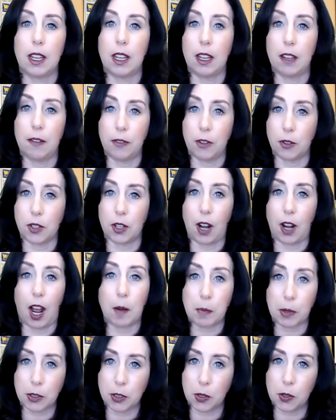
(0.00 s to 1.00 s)
if there's an
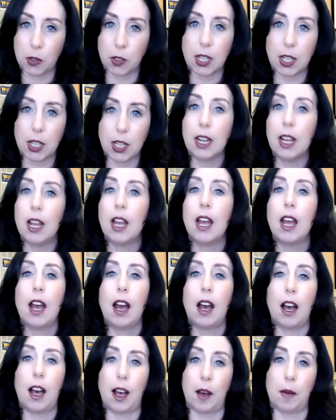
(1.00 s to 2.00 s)
opportunity,
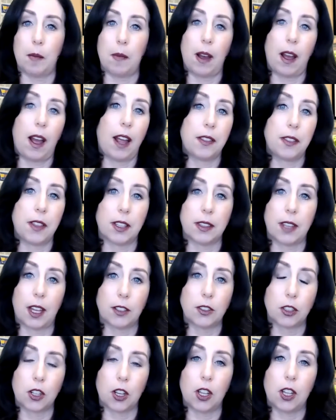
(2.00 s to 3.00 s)
um, I think
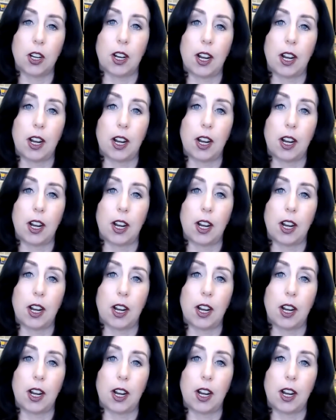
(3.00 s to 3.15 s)
that's good.